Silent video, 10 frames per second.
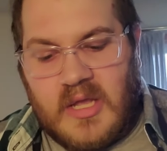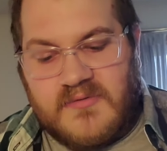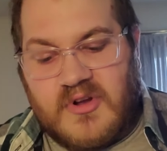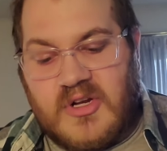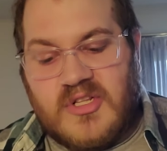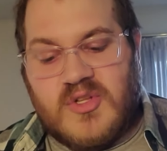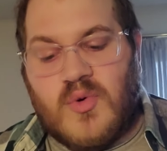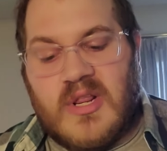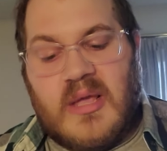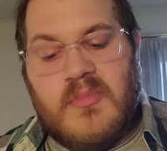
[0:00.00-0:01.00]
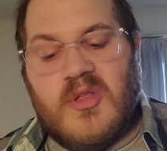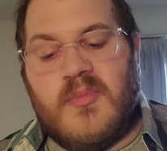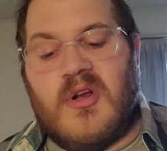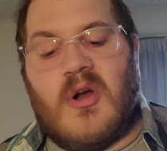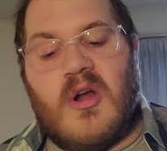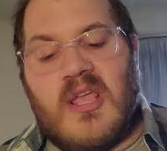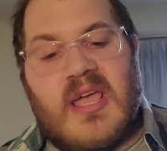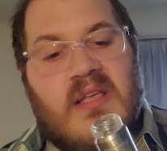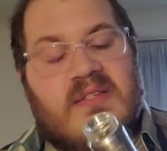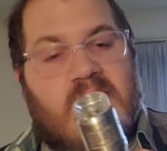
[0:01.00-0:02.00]
If you're into 28 millimeter
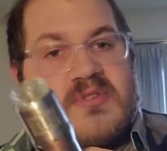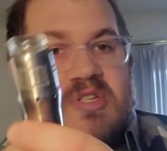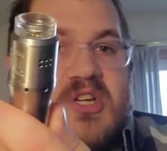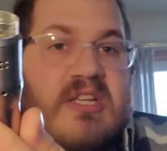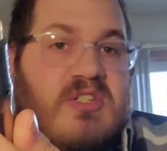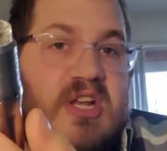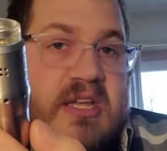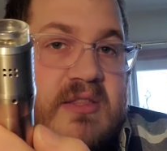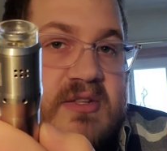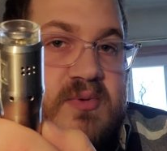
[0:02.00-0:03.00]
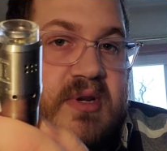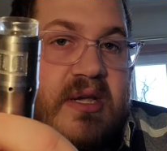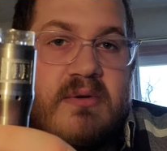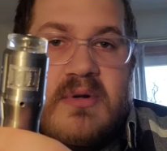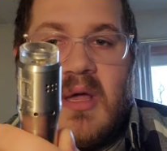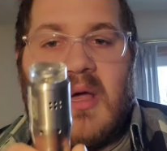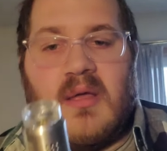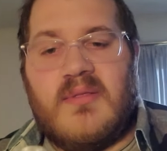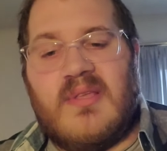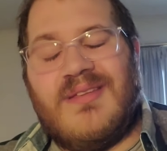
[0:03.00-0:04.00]
RDAs, I would suggest checking this one
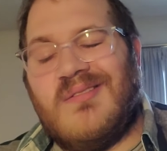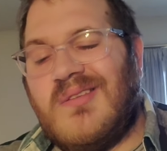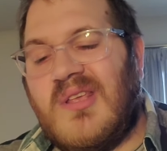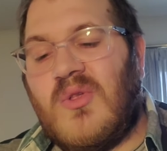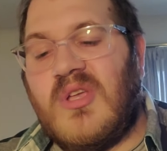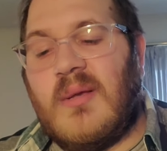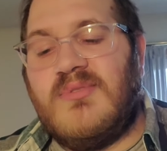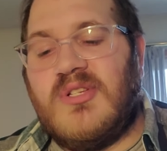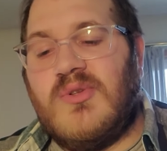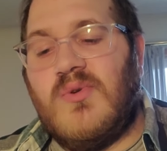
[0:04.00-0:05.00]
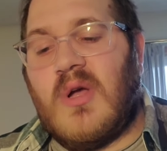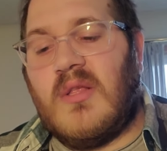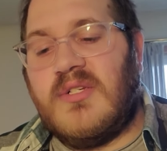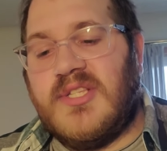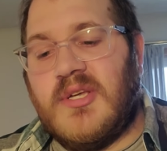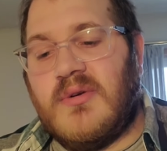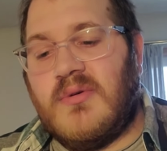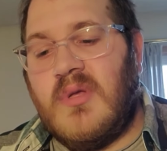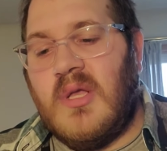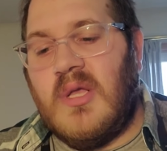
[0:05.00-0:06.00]
out. It only comes in 2 colors though,